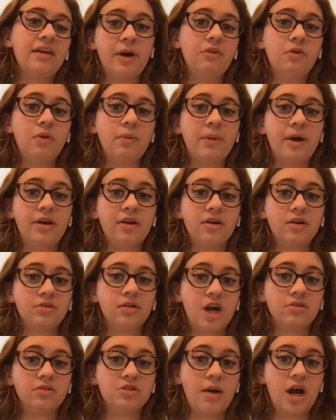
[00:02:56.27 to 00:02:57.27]
a better
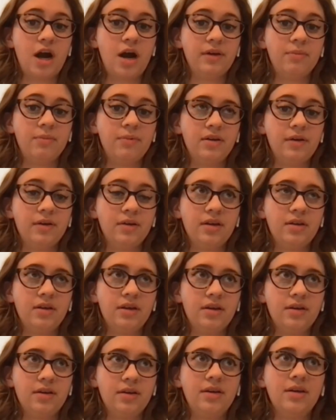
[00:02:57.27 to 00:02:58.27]
job, that
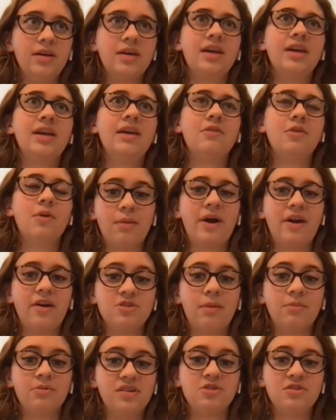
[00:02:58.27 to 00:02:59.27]
it can give you a better
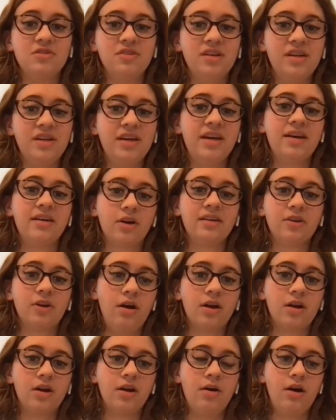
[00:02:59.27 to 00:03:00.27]
opportunity at
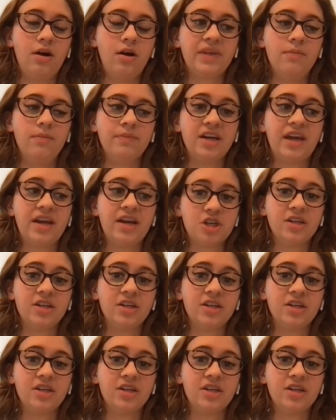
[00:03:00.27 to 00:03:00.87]
getting a